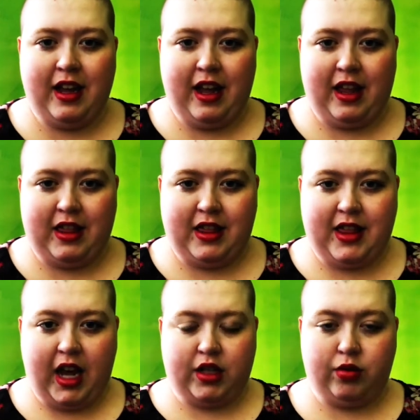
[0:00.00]
and
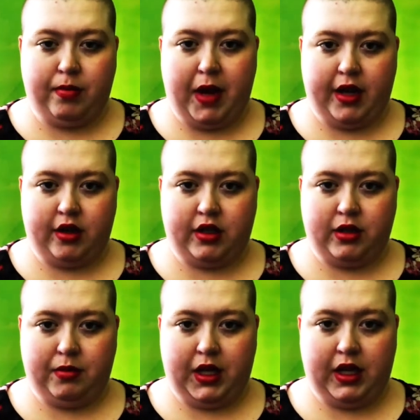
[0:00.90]
that's what mattered to
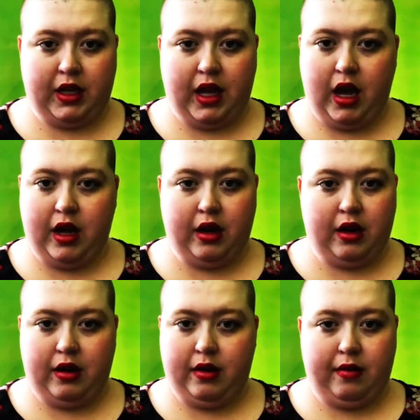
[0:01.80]
me, and
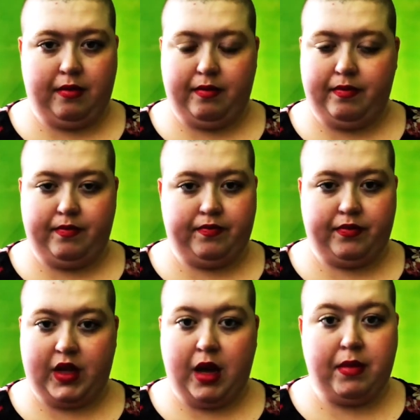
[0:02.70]

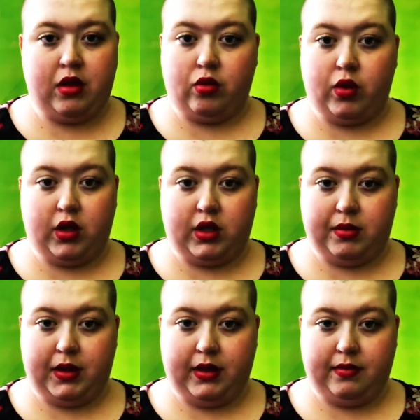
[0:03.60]
that meant the world to
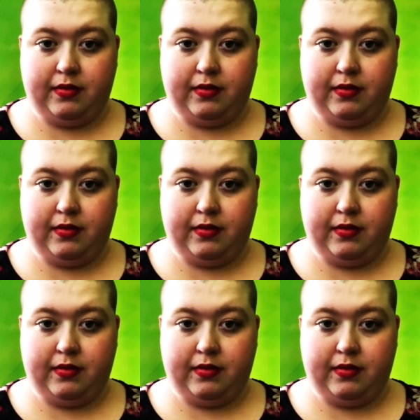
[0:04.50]
me.